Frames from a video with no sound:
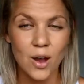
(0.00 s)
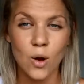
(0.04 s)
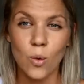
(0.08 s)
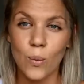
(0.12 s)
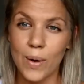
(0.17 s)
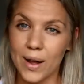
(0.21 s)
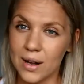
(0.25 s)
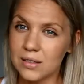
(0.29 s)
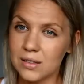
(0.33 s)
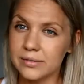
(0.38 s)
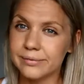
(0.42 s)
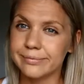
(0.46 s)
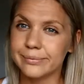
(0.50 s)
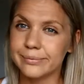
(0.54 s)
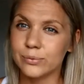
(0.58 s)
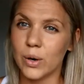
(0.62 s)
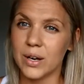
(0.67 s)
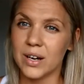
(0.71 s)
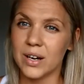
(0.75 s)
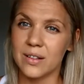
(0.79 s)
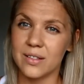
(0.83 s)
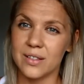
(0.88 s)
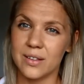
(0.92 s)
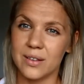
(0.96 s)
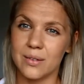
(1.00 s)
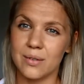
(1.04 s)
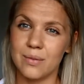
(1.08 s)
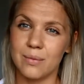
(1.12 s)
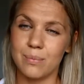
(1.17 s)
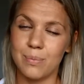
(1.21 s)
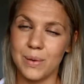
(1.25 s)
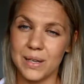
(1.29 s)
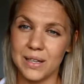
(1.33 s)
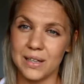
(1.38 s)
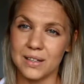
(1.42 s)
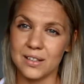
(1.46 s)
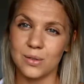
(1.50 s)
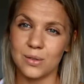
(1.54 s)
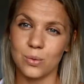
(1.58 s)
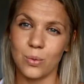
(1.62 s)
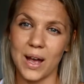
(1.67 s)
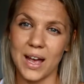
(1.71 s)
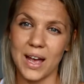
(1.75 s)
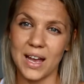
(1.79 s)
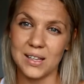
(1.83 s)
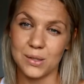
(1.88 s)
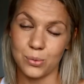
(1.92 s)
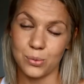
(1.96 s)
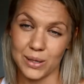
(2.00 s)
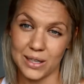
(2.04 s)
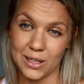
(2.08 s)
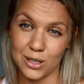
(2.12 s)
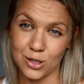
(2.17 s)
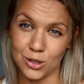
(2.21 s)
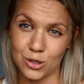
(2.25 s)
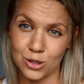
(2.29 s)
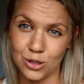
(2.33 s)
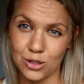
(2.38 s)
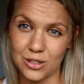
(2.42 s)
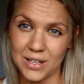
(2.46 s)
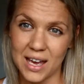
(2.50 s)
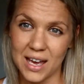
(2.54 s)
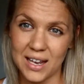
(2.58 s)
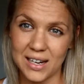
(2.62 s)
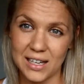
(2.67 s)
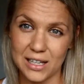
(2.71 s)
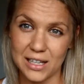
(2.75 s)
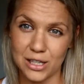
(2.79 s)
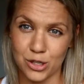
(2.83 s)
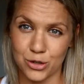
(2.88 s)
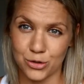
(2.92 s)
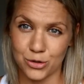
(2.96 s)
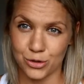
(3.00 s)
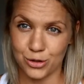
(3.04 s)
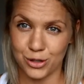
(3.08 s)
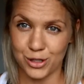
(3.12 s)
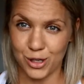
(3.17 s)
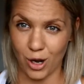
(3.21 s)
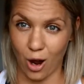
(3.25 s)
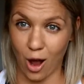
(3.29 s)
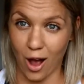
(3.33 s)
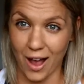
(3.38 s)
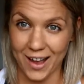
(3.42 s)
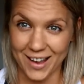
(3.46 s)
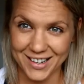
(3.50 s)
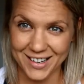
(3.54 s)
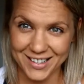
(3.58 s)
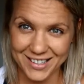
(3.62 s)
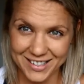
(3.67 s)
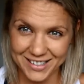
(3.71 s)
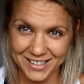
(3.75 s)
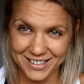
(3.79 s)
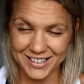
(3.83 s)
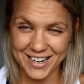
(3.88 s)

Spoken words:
Well, one of the biggest ways we can do that is through diet.